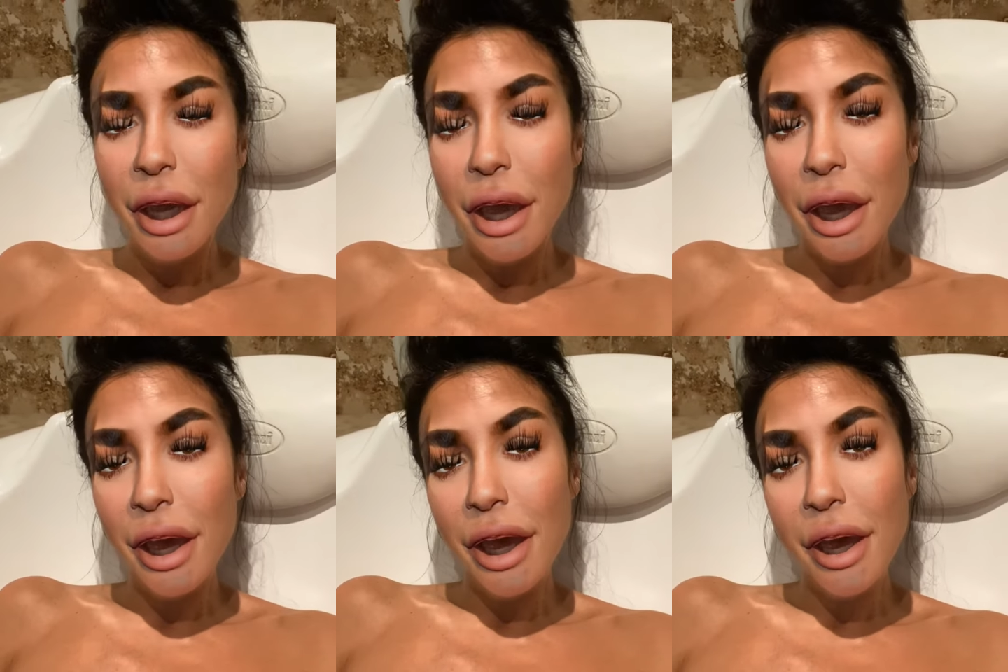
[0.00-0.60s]

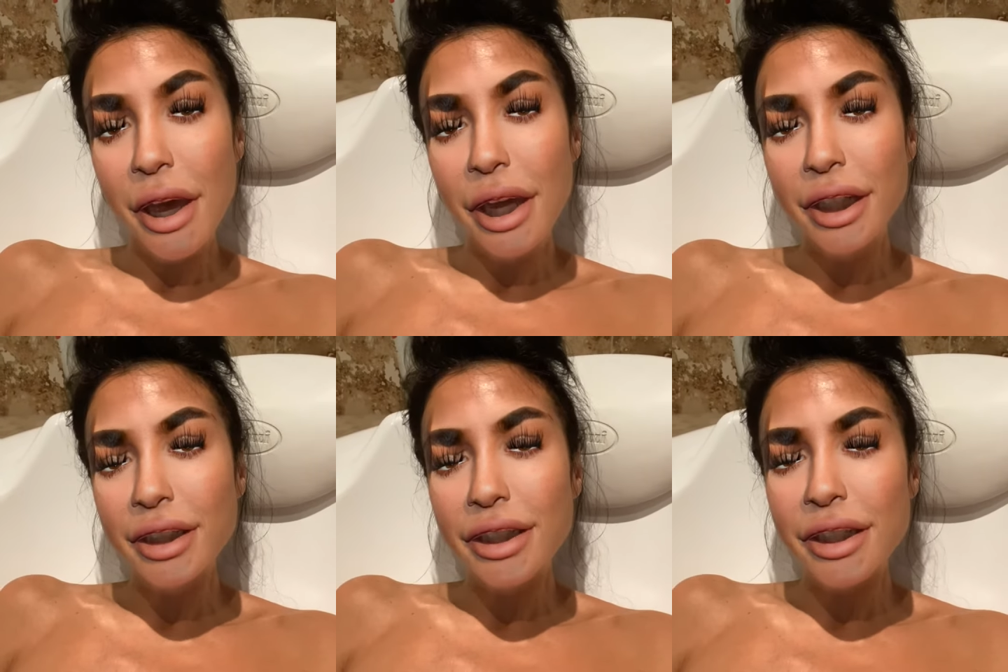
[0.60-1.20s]

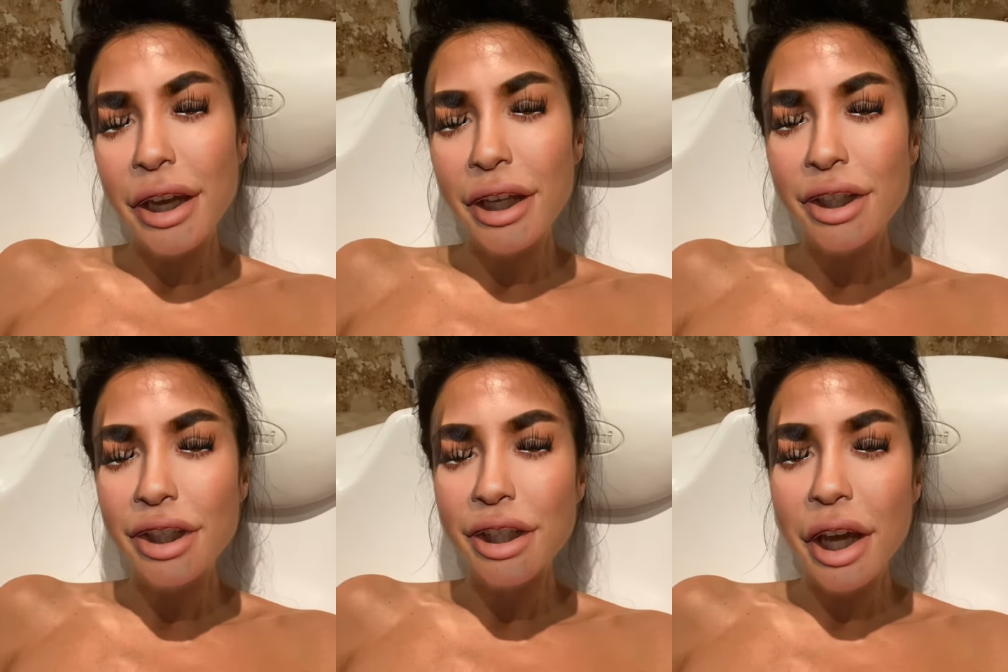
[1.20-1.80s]
And I
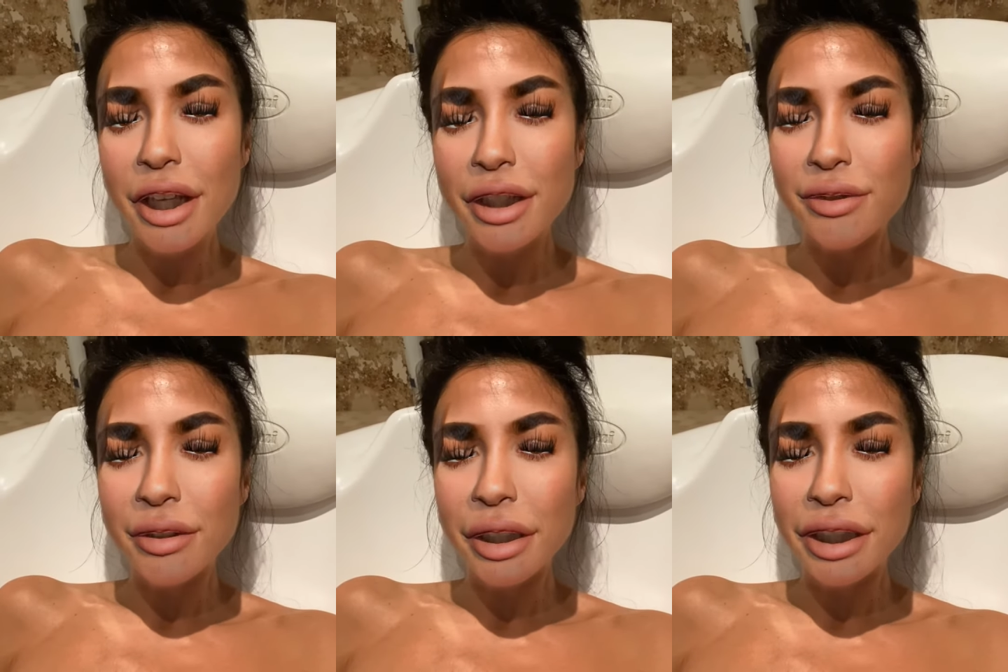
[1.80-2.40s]

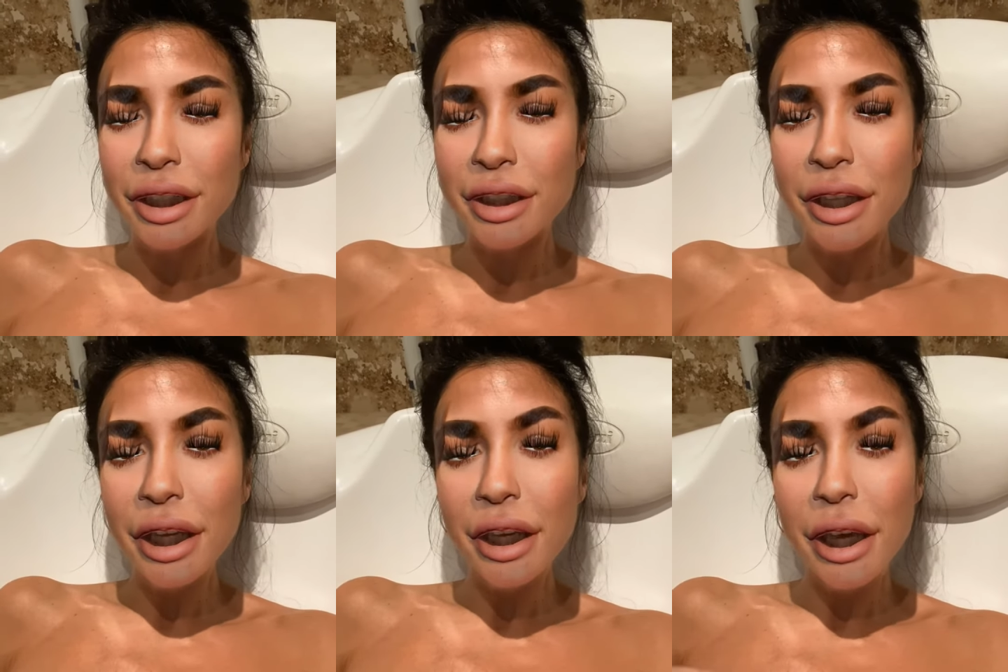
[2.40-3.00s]
just feel
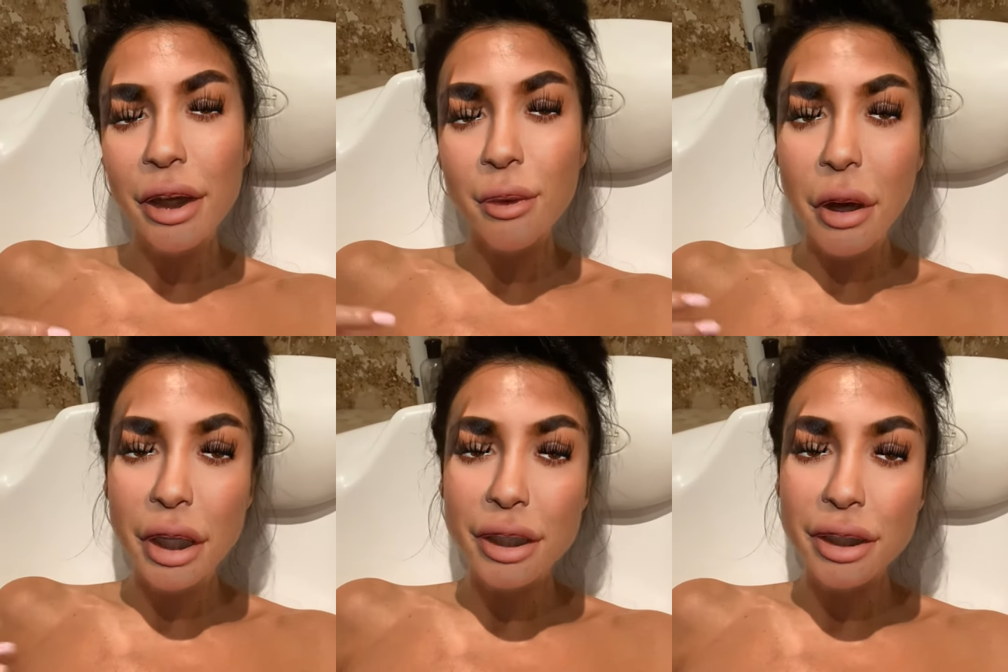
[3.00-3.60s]
like I
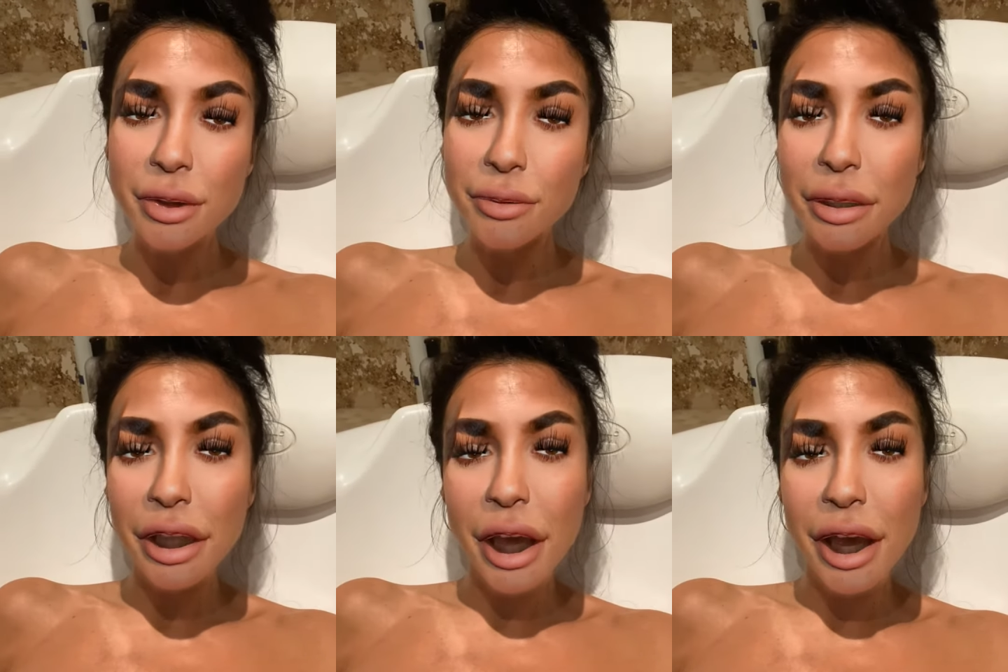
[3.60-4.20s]
want to
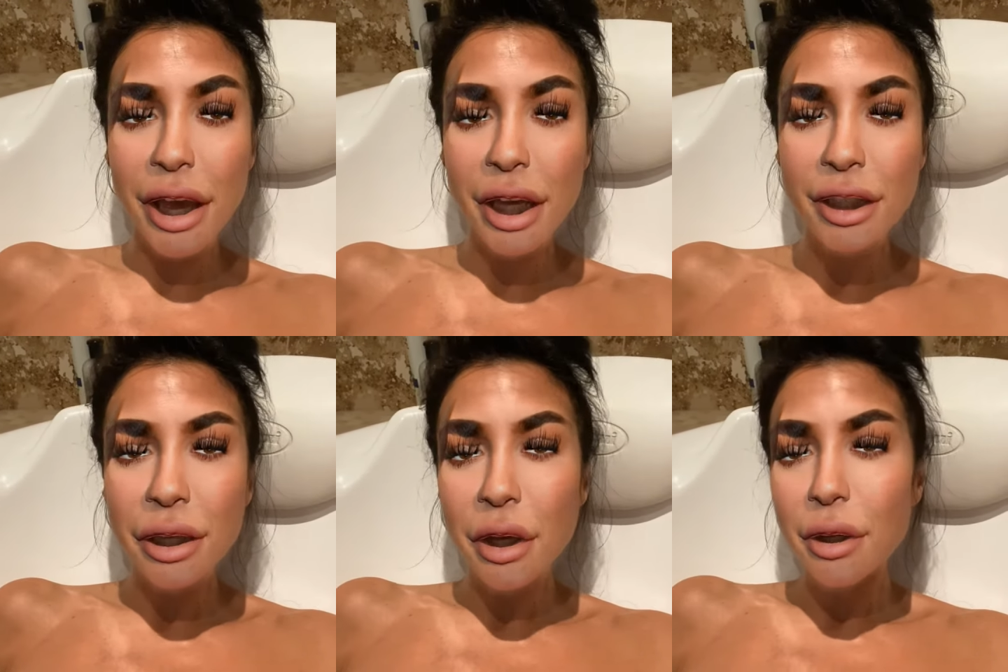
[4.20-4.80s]
relax.
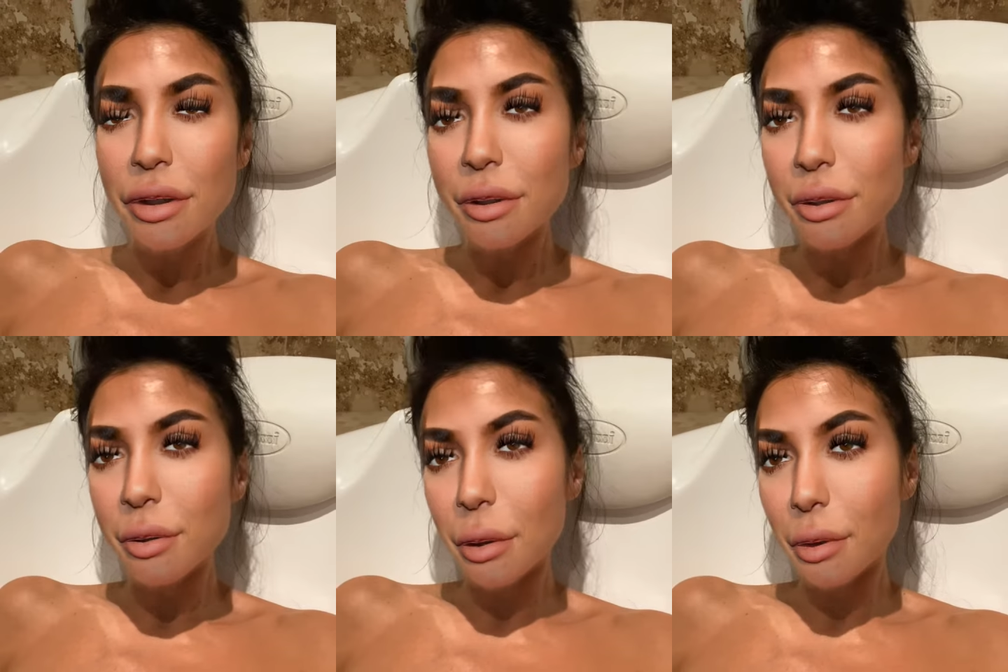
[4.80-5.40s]

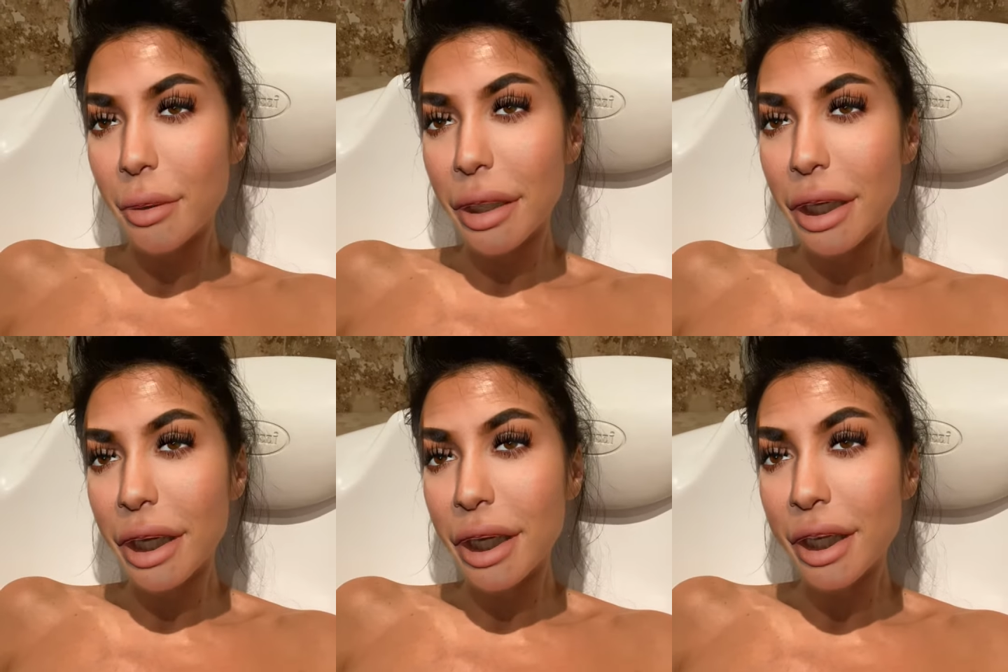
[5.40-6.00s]

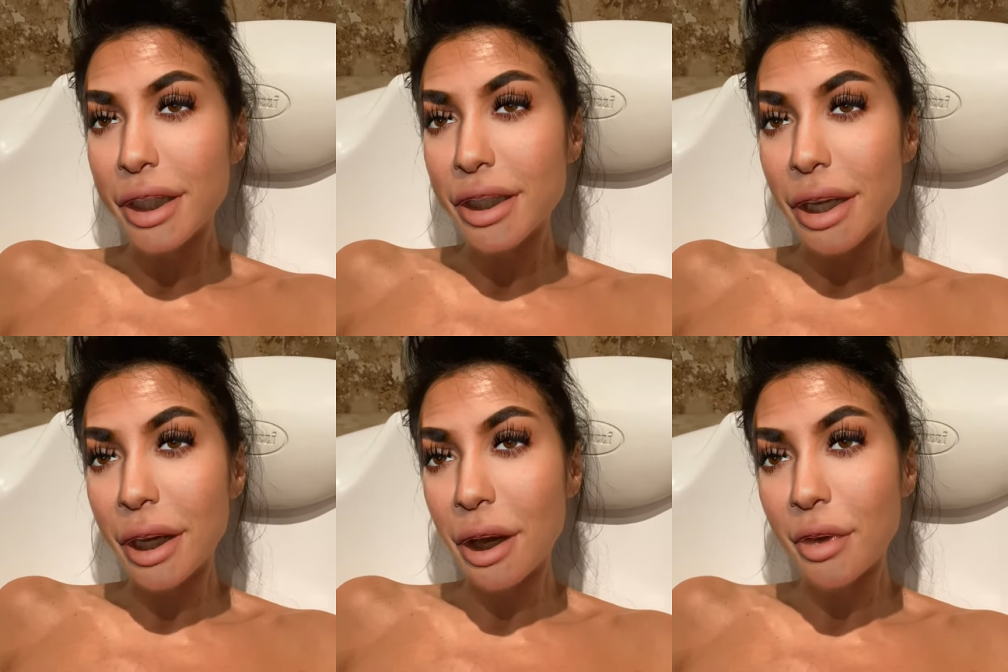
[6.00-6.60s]
Stormy,
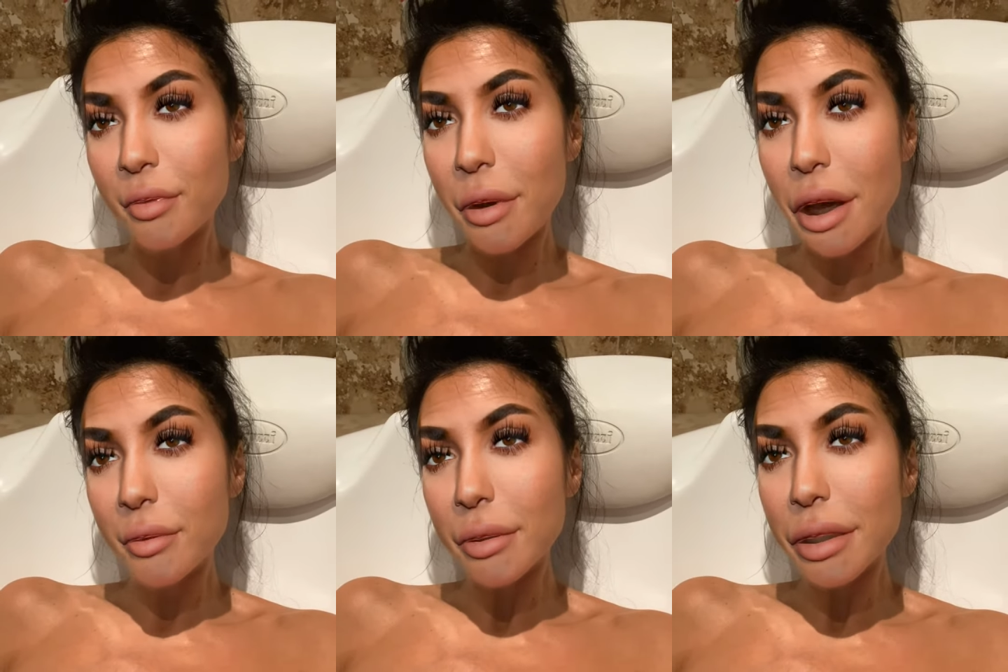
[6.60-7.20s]
take off
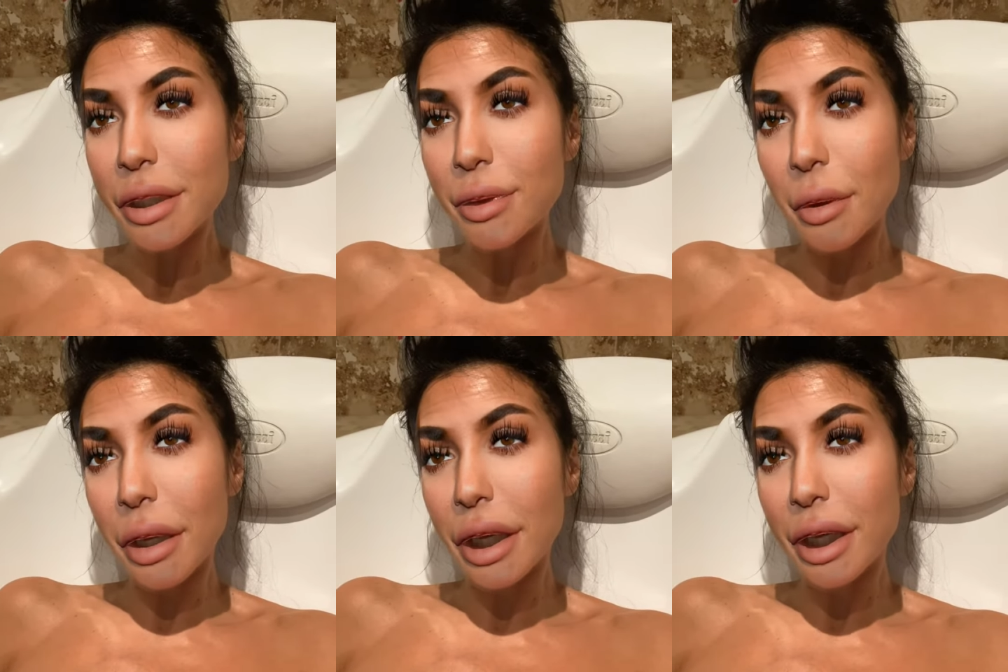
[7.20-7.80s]
mommy's
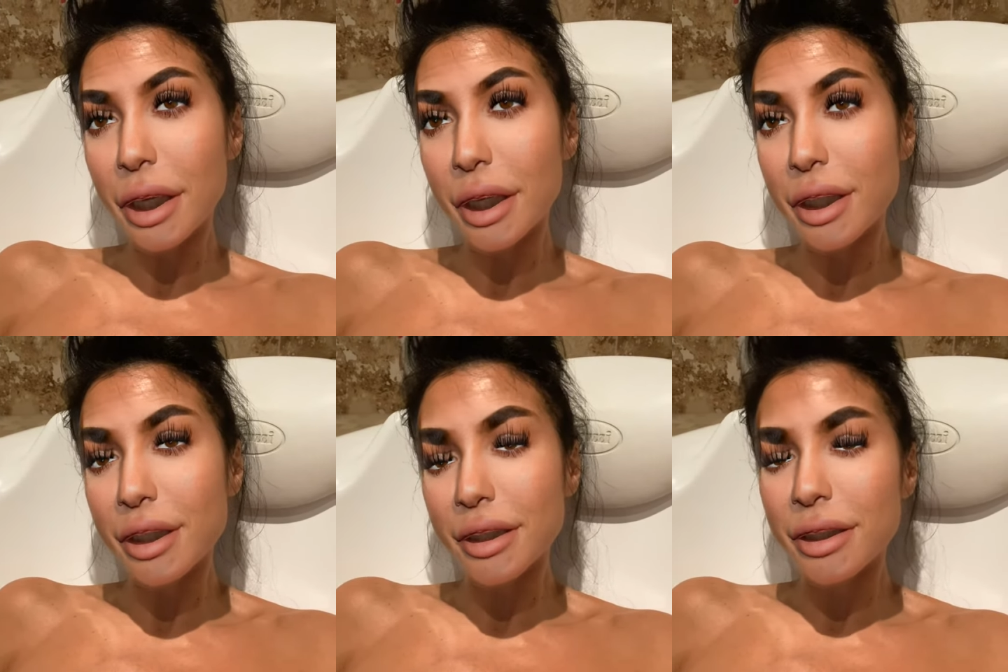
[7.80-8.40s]
wigs.